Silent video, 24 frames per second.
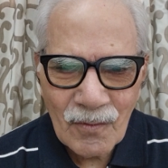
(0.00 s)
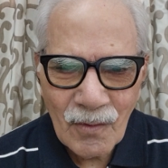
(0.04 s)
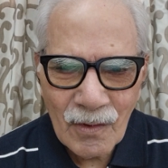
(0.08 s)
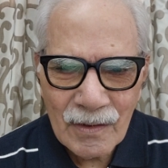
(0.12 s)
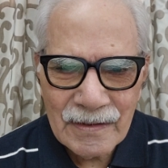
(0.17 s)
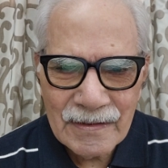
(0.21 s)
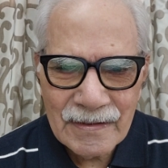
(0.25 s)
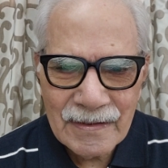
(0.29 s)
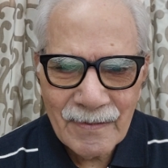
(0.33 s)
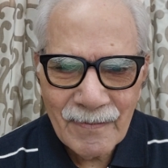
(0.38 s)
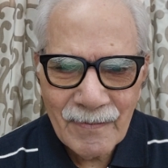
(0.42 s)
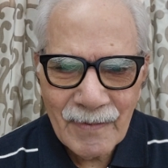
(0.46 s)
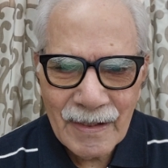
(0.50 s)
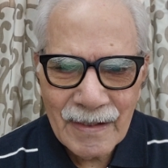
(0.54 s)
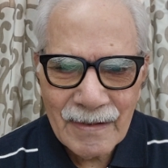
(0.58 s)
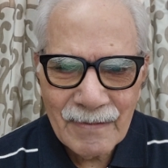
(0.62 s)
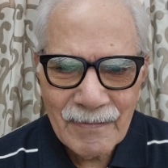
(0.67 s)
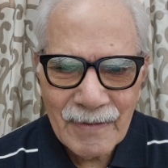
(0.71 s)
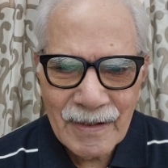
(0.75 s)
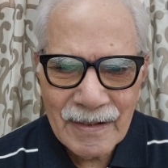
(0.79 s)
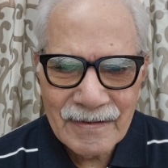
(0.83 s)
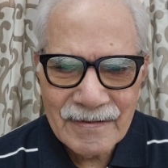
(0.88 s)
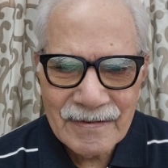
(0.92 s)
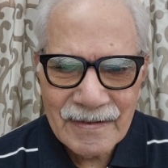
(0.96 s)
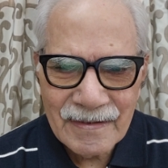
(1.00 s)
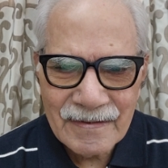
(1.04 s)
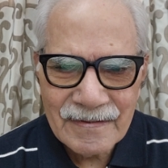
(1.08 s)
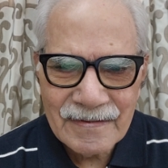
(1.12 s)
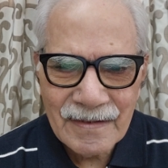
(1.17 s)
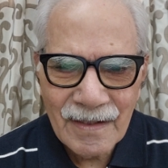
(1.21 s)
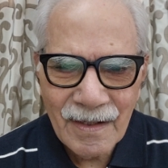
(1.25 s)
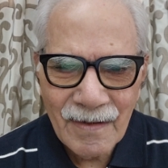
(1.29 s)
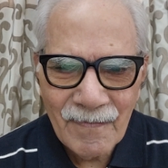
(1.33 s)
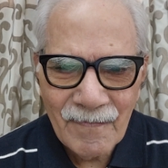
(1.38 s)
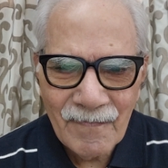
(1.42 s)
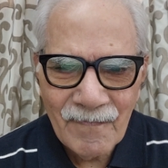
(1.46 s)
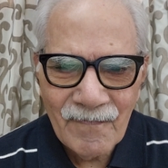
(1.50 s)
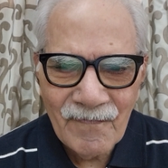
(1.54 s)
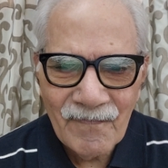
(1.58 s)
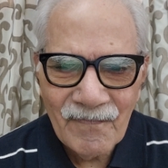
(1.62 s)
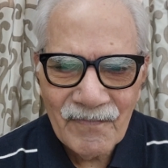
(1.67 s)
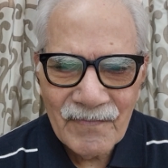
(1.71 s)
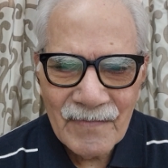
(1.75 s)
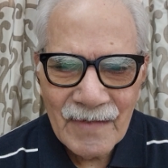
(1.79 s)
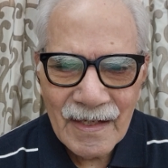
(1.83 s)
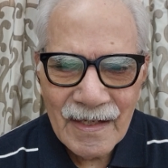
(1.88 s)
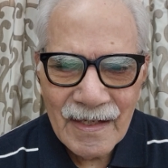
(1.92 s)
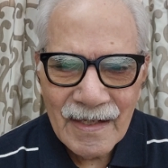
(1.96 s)
quality management
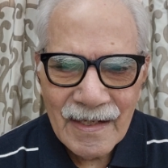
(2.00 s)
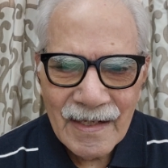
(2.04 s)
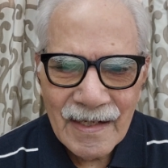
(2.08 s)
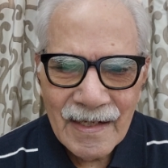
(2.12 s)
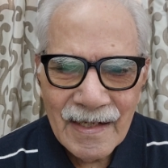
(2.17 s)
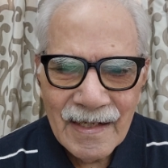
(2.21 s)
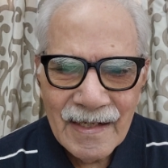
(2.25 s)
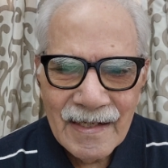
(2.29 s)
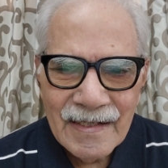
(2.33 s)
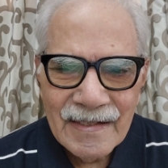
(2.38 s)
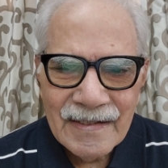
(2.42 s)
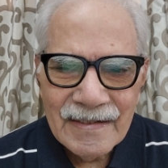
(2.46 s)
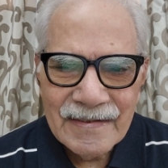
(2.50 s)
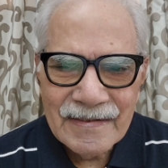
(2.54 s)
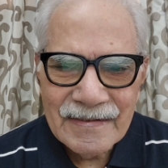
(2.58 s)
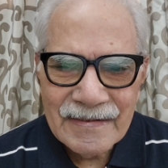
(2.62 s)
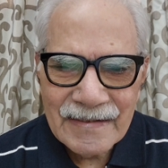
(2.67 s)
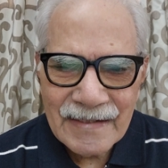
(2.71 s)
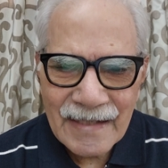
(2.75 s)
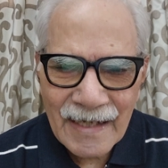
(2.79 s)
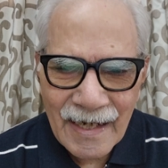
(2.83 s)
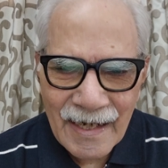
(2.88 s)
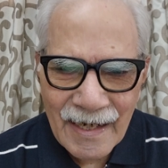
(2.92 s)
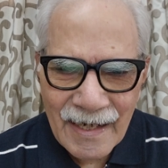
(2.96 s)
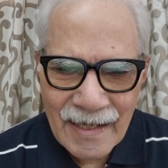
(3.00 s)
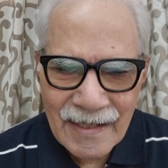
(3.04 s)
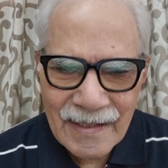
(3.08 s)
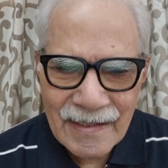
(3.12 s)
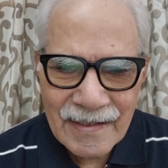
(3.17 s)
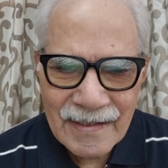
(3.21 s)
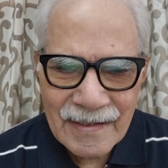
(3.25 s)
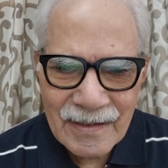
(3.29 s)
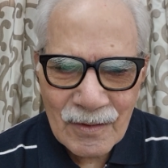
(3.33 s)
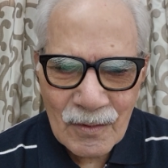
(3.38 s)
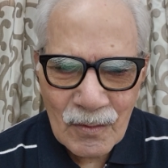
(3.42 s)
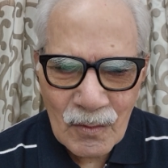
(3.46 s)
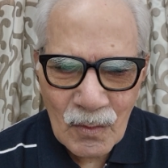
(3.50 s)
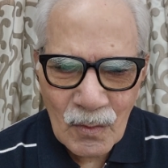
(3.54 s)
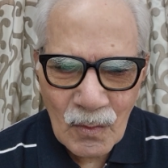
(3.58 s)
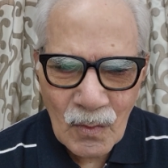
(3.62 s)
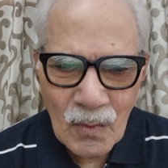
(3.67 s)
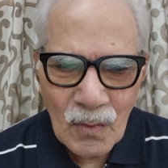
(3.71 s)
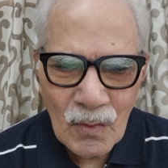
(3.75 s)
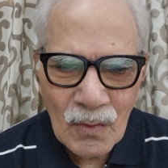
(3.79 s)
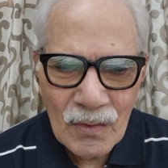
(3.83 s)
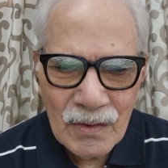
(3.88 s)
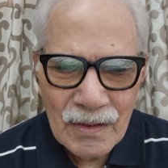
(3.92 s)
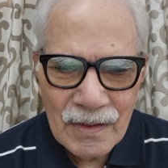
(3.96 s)
system shall
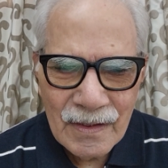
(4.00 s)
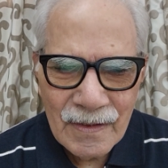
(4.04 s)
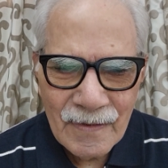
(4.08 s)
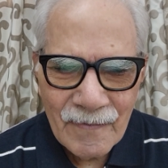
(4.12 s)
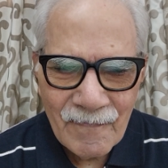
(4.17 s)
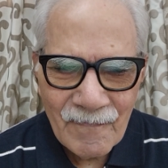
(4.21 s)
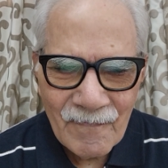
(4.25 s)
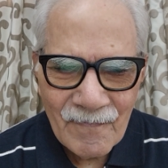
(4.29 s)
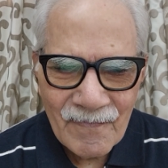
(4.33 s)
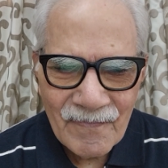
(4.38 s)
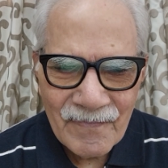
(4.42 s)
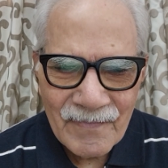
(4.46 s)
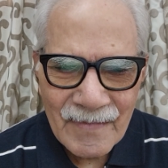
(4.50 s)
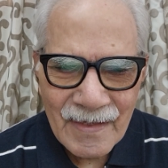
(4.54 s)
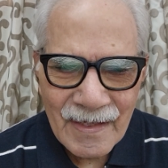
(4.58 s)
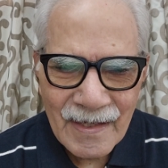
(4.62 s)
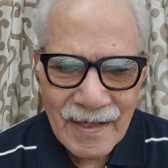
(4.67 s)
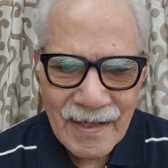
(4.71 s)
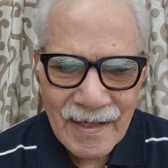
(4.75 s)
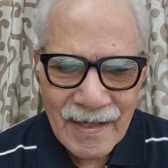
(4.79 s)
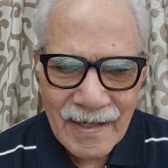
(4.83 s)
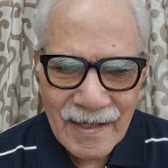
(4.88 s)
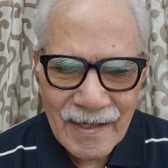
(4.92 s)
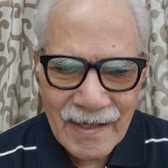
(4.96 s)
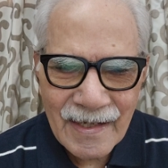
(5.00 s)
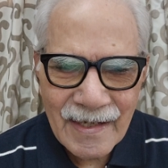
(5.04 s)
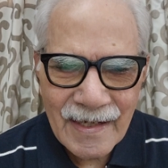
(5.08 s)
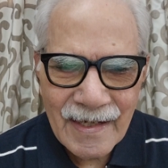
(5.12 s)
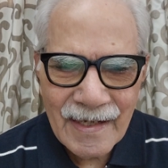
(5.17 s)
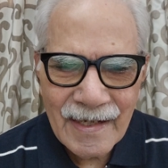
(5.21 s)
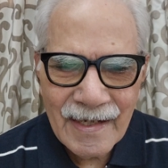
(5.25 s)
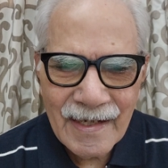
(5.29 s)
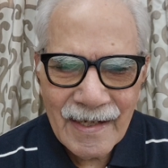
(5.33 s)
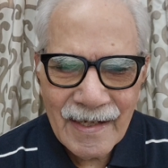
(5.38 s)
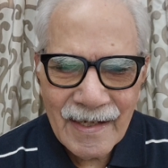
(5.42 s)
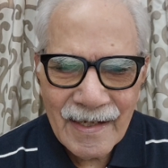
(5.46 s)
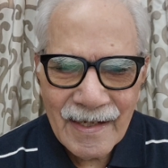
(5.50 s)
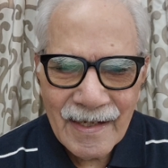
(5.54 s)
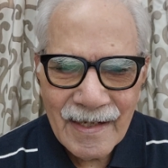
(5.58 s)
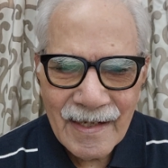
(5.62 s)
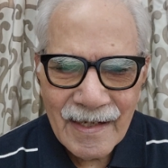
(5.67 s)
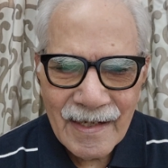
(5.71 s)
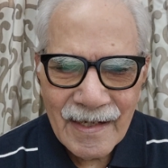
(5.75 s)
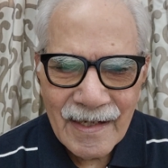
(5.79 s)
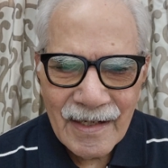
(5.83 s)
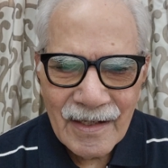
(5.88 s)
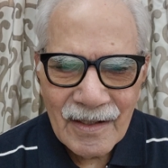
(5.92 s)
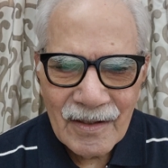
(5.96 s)
include A.
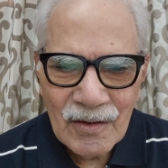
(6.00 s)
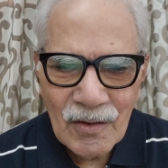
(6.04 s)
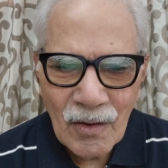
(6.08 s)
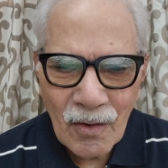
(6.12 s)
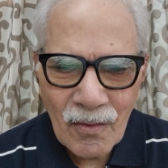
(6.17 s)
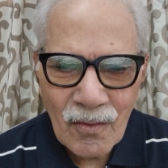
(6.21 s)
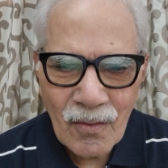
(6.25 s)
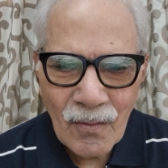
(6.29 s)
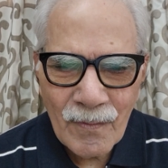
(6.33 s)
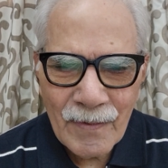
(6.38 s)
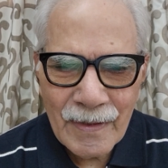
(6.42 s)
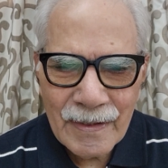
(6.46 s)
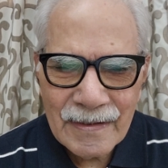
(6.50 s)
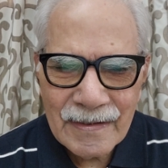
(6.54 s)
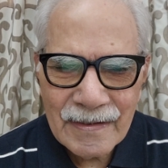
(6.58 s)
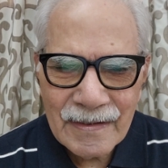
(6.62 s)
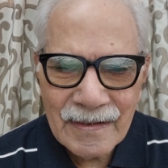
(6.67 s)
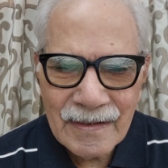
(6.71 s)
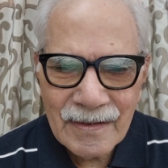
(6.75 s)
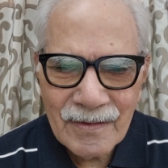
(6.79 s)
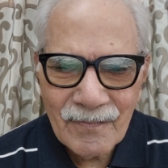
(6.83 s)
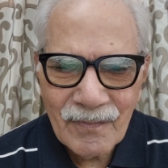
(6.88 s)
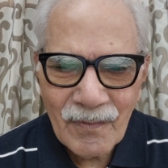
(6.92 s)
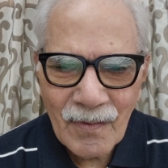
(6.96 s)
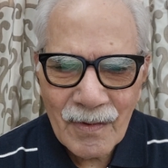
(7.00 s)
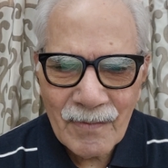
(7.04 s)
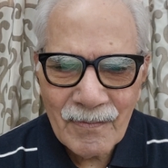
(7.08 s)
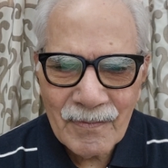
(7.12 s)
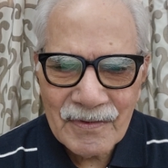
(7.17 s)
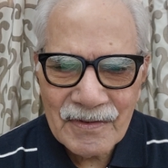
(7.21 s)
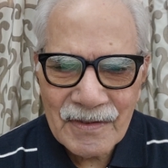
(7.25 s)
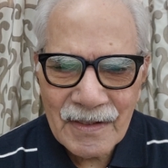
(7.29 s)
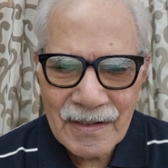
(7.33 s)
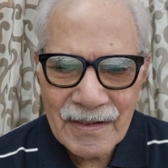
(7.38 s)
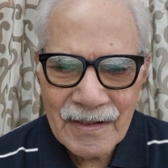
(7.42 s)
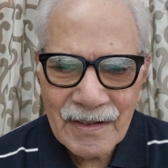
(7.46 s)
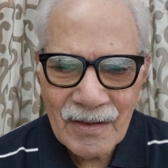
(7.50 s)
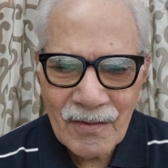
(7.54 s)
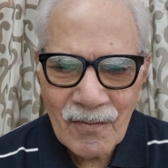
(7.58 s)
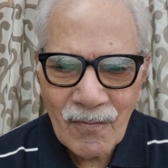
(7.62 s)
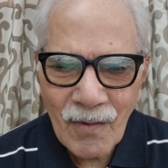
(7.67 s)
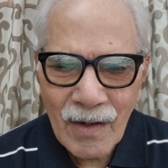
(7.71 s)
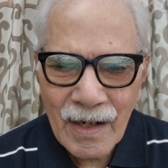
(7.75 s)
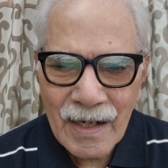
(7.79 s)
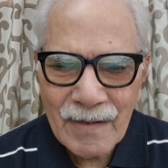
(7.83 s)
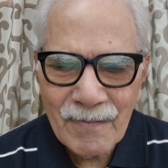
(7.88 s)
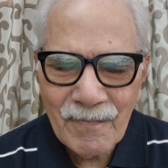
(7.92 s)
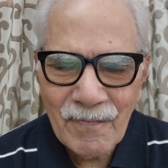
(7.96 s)
Documented information
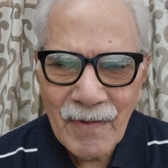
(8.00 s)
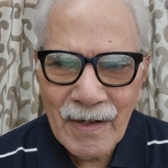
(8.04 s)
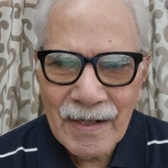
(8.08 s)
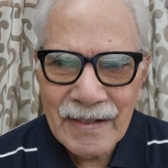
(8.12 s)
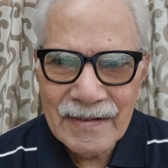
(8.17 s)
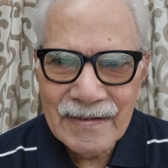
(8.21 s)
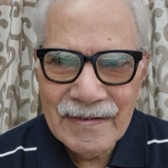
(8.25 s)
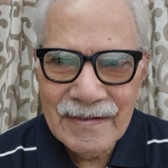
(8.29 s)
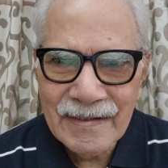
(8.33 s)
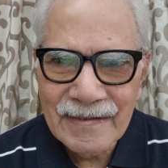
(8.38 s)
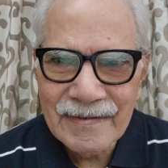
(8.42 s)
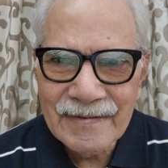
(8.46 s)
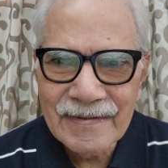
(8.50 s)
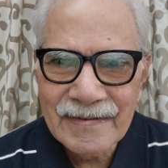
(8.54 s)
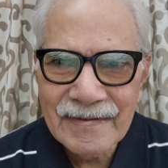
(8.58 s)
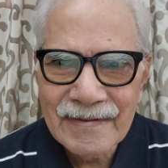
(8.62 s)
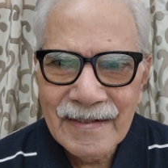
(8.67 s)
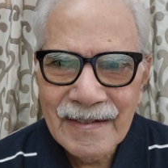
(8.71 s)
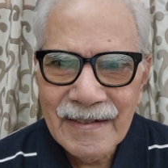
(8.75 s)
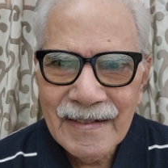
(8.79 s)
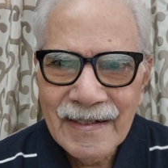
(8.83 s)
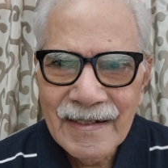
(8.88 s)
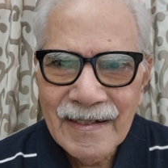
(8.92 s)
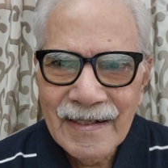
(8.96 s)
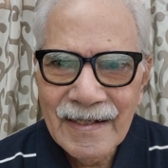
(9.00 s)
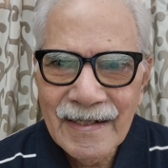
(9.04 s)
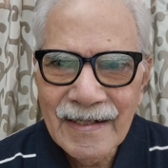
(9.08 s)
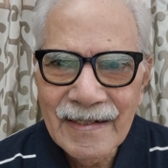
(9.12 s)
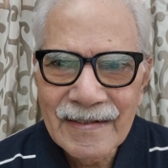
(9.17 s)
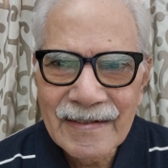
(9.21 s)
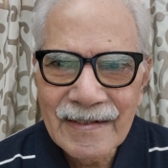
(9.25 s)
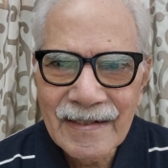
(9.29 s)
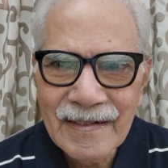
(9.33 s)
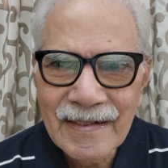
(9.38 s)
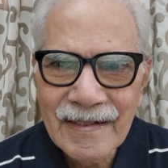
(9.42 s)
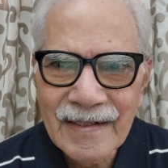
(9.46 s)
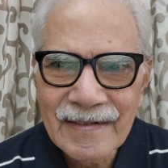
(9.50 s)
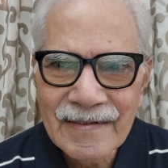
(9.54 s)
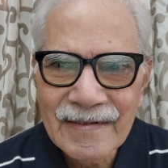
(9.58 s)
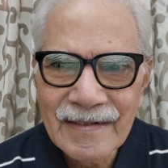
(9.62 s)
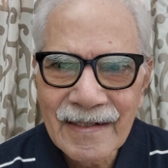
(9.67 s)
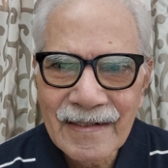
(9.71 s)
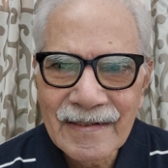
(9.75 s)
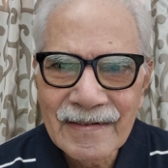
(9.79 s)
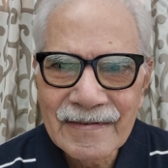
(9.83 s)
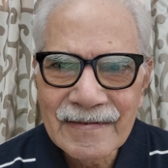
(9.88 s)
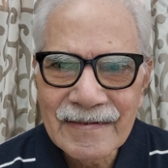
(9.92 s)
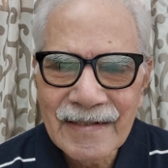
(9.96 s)
required by this
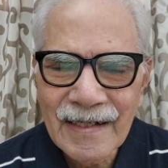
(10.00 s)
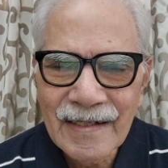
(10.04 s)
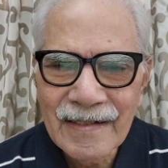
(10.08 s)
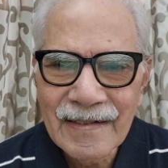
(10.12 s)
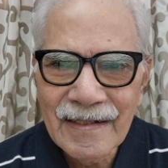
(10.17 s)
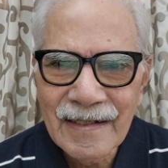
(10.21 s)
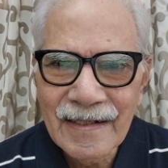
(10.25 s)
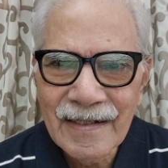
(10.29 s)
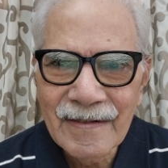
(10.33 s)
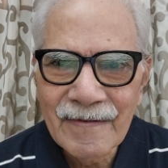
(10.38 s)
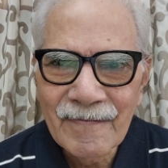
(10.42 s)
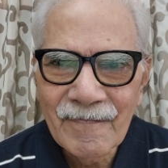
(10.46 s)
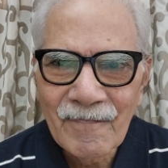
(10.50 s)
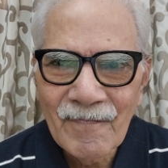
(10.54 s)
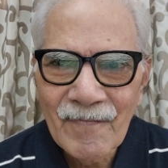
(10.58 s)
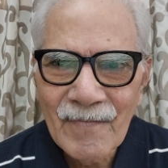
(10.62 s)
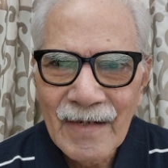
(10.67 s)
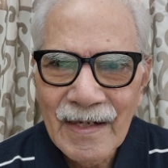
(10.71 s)
international standard.